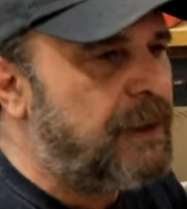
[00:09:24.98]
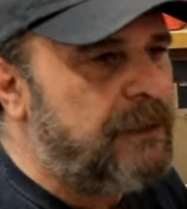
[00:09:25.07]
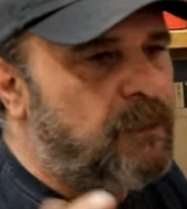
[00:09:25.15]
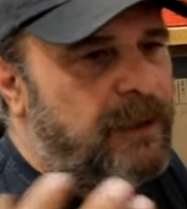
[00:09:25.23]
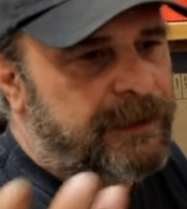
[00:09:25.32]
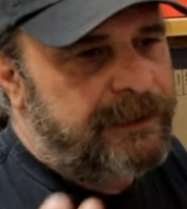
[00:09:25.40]

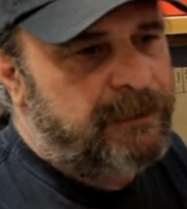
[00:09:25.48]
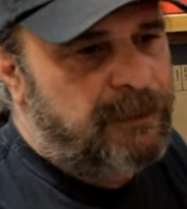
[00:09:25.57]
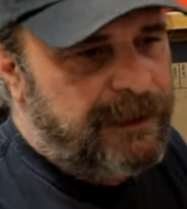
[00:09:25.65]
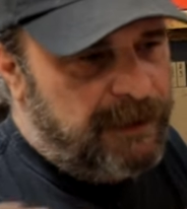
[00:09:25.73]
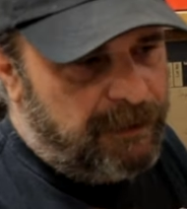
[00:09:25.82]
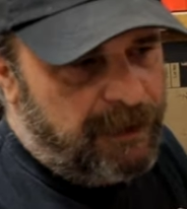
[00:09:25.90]
when
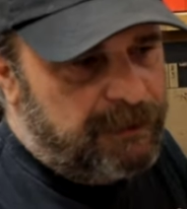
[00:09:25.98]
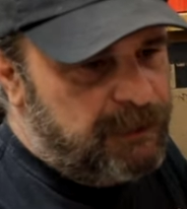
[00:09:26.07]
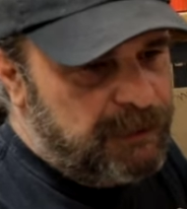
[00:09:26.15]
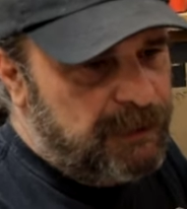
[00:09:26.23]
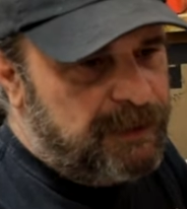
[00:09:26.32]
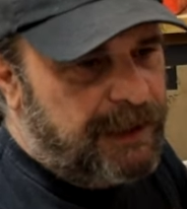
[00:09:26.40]
they
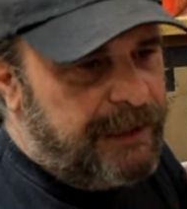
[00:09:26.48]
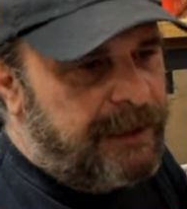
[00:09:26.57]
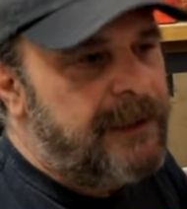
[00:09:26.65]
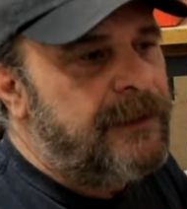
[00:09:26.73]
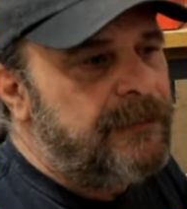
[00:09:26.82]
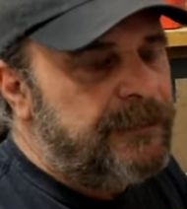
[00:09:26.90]
introduced
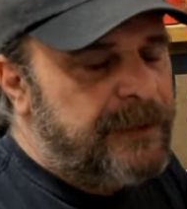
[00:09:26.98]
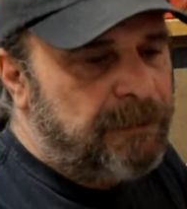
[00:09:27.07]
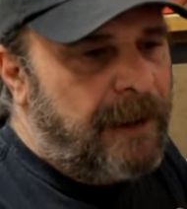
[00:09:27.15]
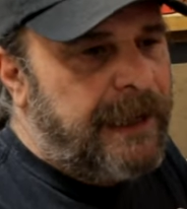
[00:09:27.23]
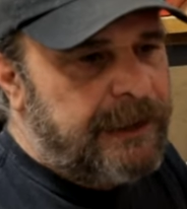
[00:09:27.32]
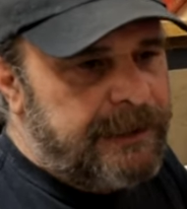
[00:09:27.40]
like the
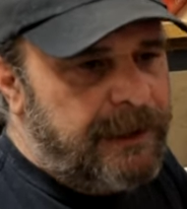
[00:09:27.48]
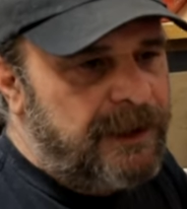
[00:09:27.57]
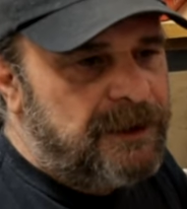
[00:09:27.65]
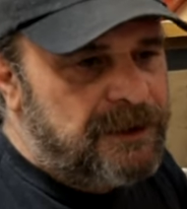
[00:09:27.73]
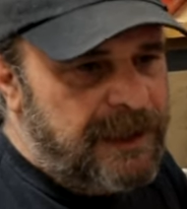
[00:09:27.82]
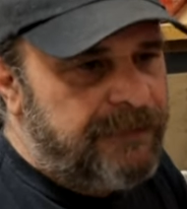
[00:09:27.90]

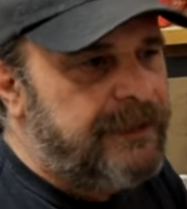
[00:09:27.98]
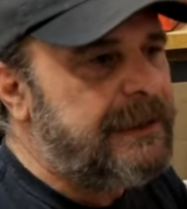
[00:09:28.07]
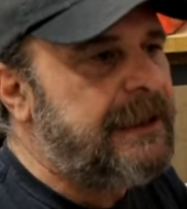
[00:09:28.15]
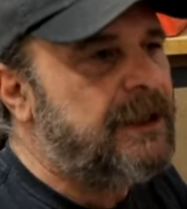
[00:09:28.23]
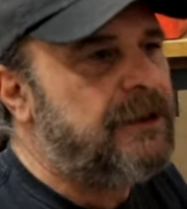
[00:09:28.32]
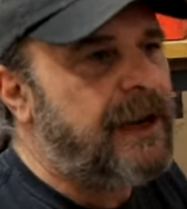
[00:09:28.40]
Mylodon
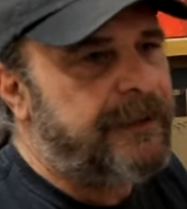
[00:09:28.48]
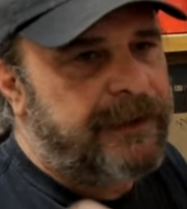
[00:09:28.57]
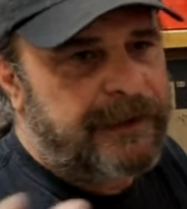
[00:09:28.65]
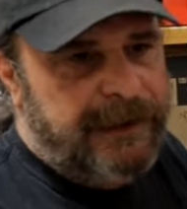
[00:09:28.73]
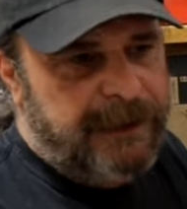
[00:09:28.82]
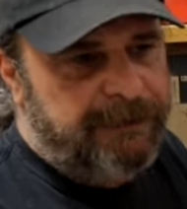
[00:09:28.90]
7-liter and
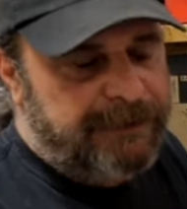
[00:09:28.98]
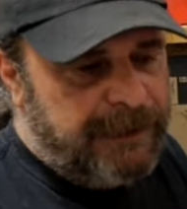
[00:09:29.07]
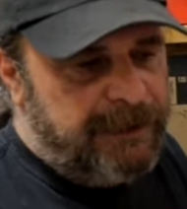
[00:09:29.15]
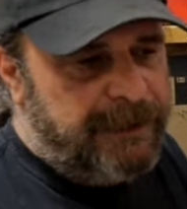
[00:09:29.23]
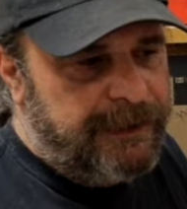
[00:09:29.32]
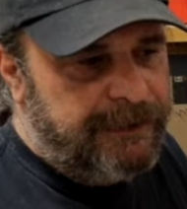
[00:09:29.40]
the later
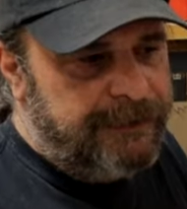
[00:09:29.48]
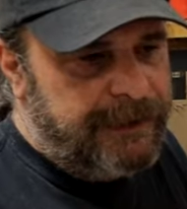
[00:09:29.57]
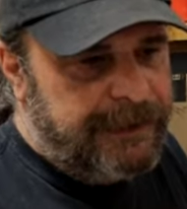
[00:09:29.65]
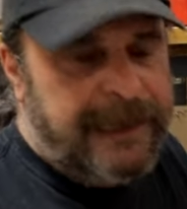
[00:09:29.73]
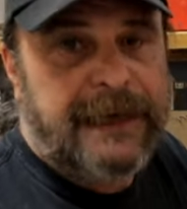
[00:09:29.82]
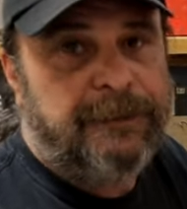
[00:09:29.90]

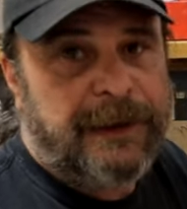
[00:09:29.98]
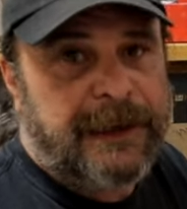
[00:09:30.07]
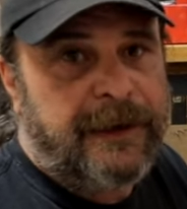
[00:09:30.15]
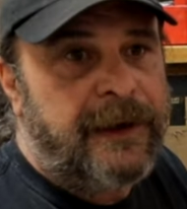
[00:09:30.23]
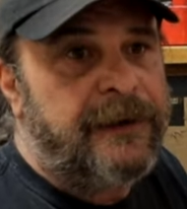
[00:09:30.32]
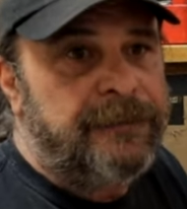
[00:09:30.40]
the
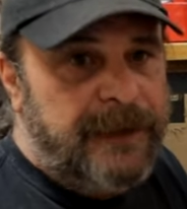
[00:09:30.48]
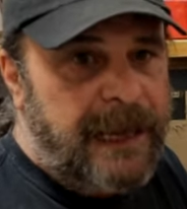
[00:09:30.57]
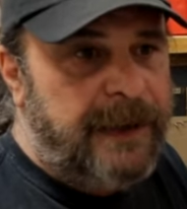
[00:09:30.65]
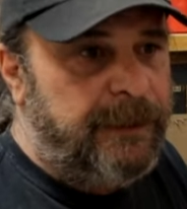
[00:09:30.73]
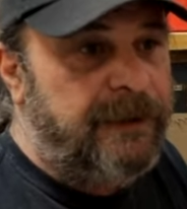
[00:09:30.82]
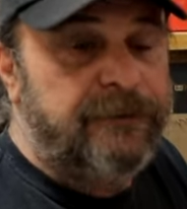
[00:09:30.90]
KB
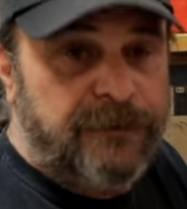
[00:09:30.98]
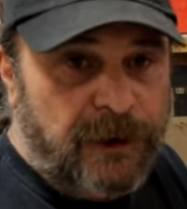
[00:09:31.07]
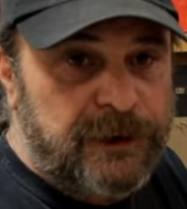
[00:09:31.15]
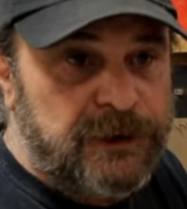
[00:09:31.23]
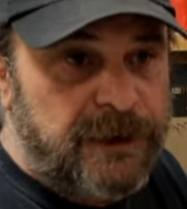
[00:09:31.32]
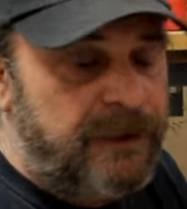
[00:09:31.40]
Hemi
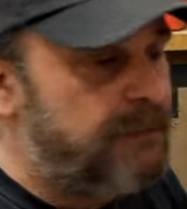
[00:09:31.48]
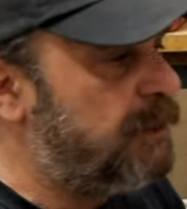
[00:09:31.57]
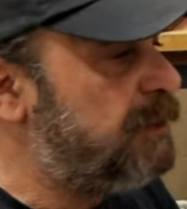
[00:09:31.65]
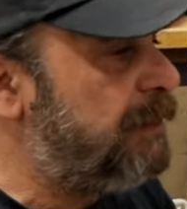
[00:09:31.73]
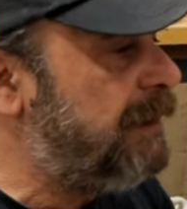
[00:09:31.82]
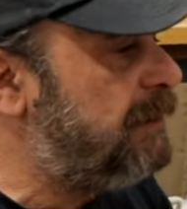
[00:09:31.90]
version of the
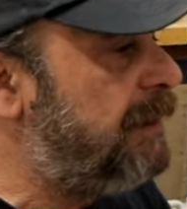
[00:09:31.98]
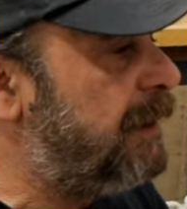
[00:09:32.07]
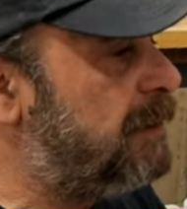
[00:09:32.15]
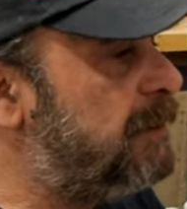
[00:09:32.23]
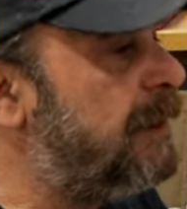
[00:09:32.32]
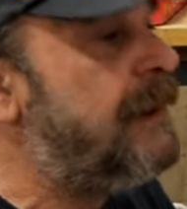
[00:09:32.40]

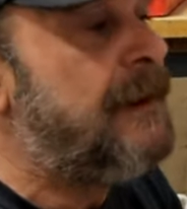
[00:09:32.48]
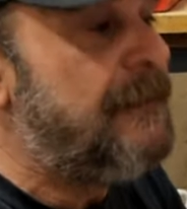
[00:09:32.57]
426.